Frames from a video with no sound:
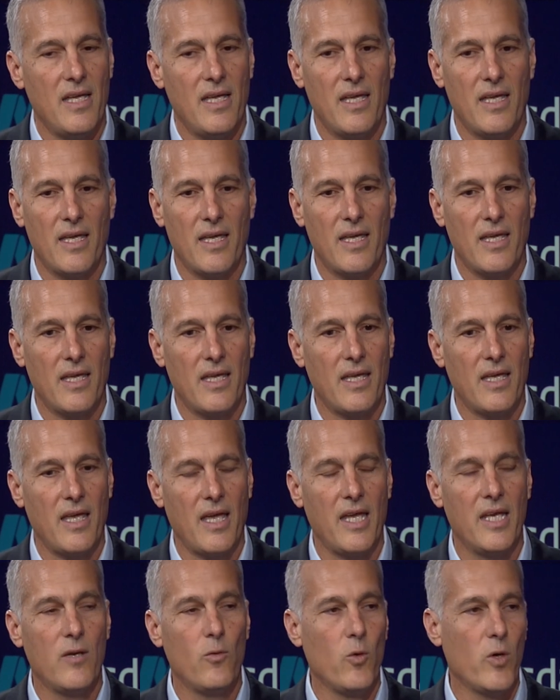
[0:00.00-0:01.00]

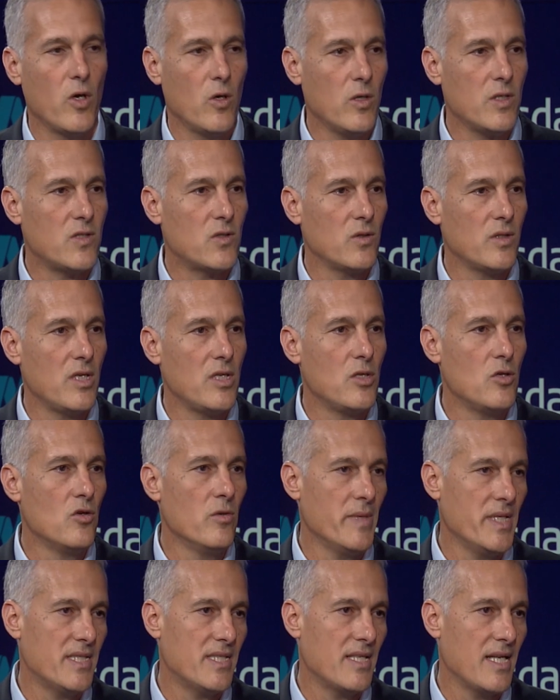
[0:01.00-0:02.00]
And we also did
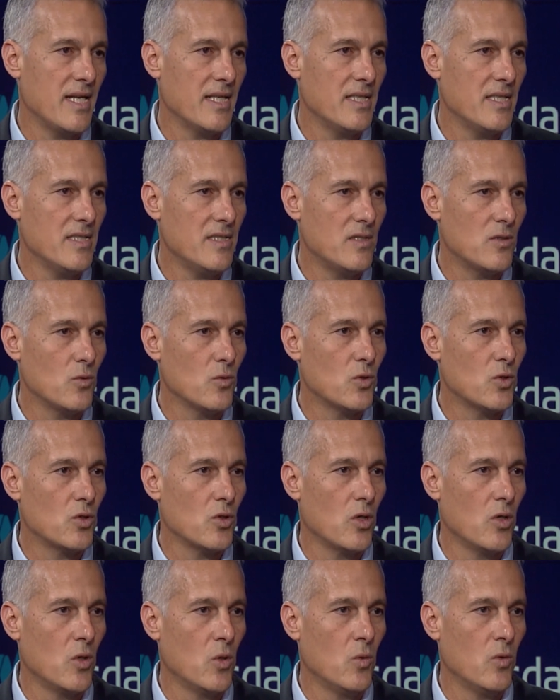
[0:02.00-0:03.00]
human studies to
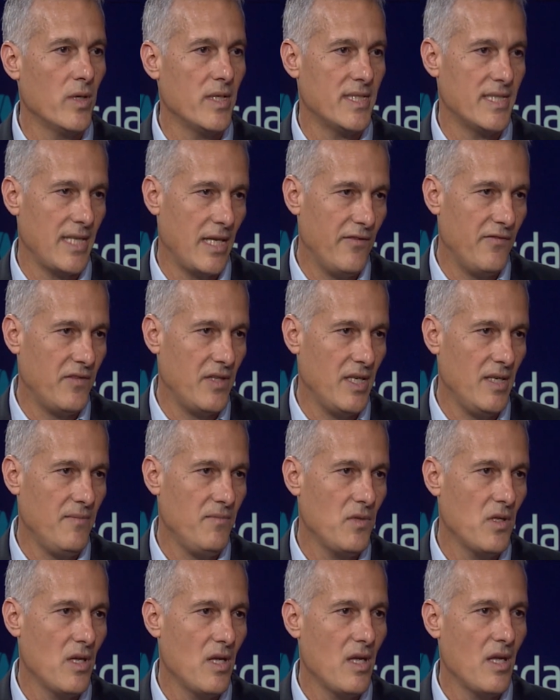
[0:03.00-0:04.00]
show safety
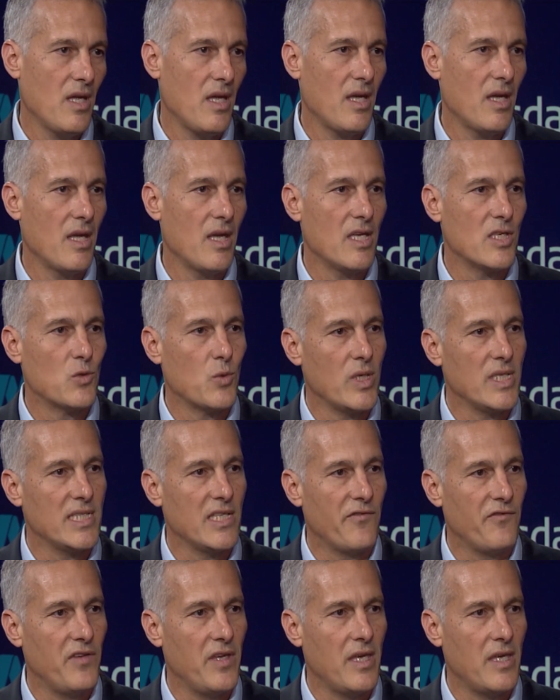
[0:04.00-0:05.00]
as well as
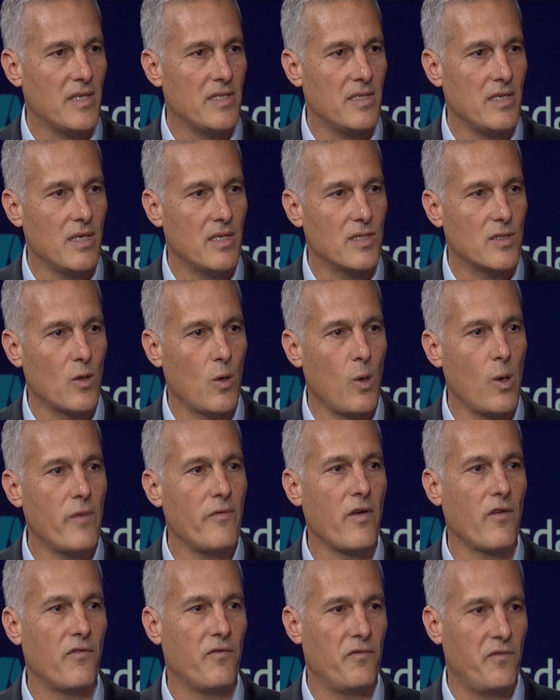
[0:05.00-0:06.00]
efficacy. So we
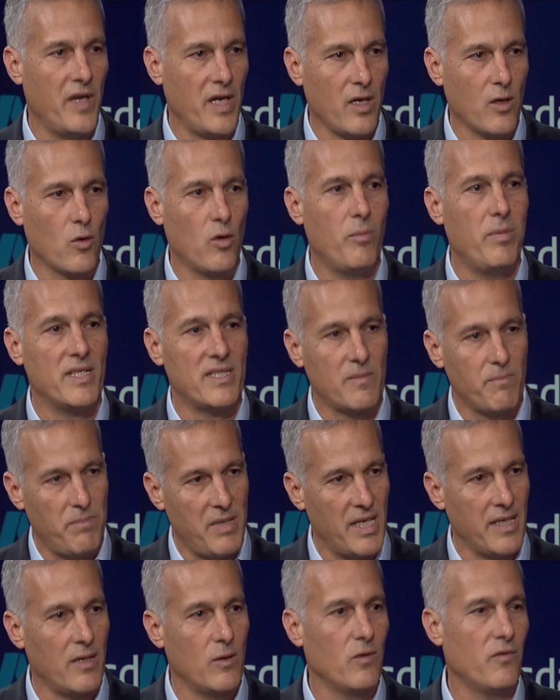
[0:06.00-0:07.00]
have a very robust
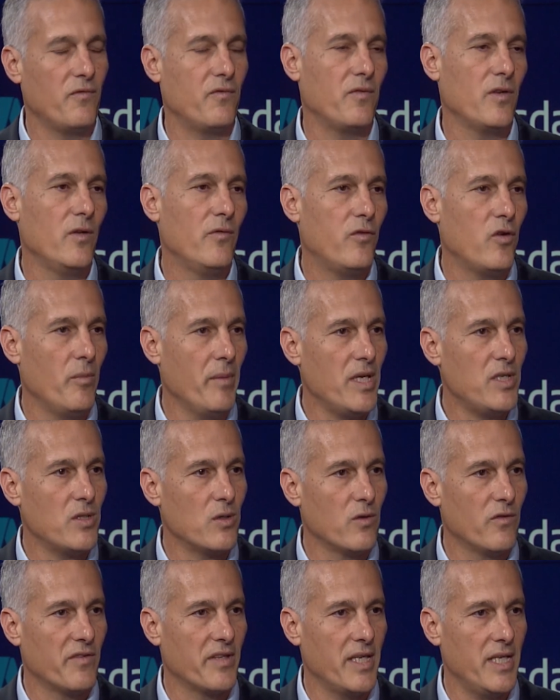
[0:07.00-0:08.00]
panel of
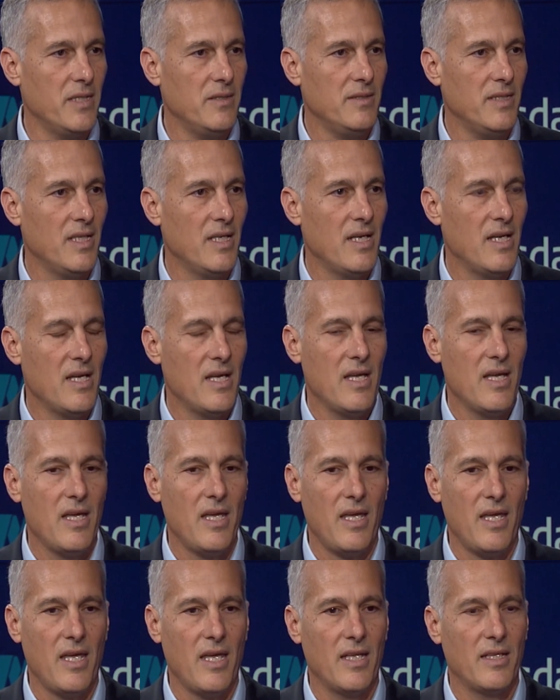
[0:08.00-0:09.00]
information over there.
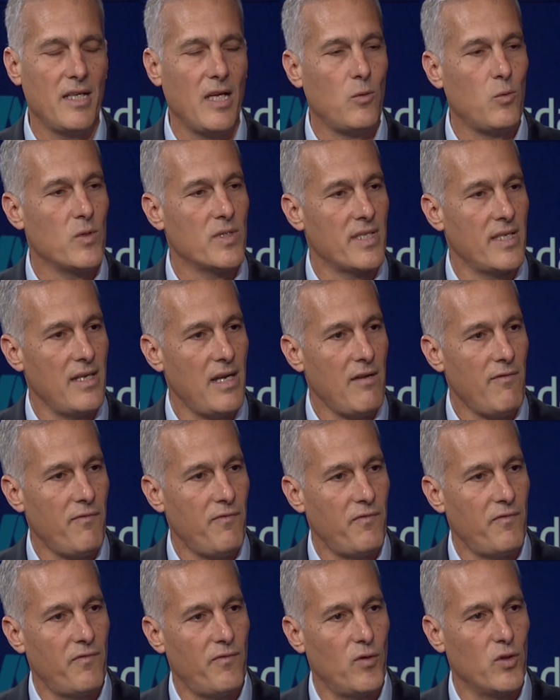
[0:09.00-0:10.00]
And that was enough
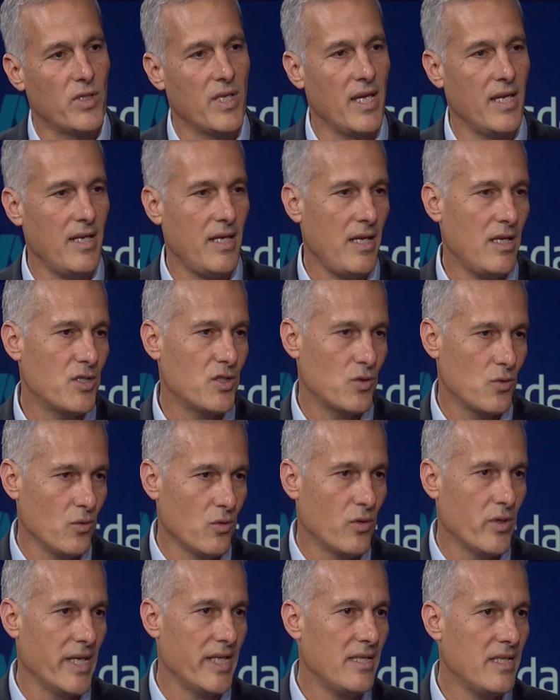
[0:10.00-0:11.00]
for the NIH to
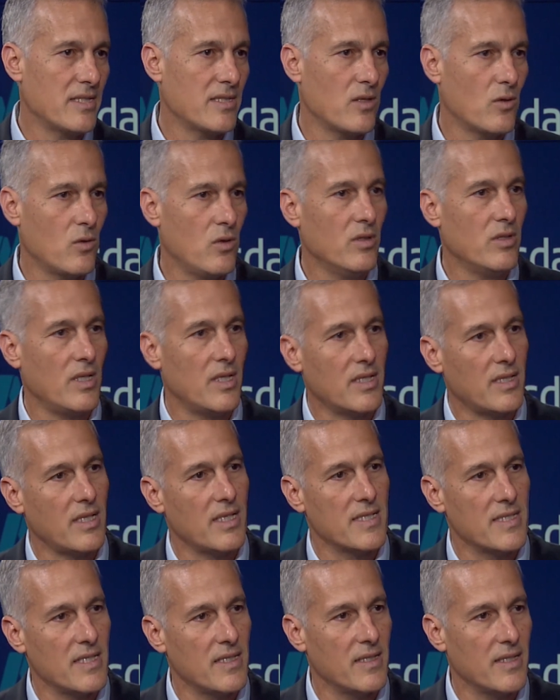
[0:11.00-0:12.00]
grant us the contract
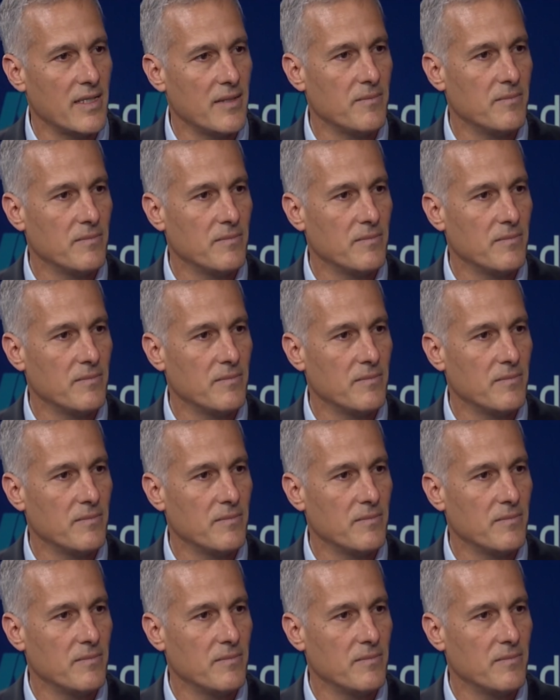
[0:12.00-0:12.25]
recently.